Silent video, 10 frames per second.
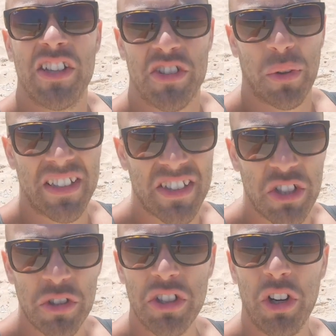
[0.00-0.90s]
So it's
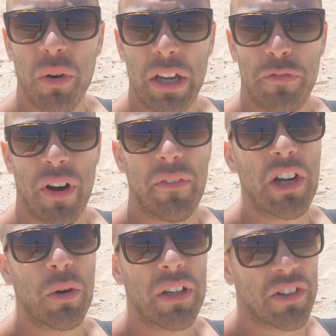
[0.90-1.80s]
good to know if you're ever
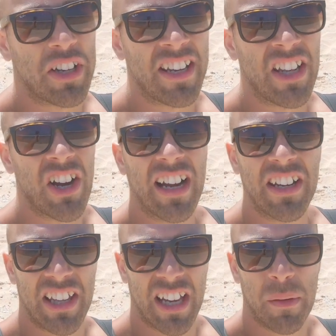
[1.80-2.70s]
going to
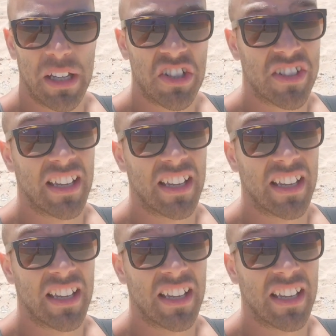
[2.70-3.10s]
Nyang Nyang Beach,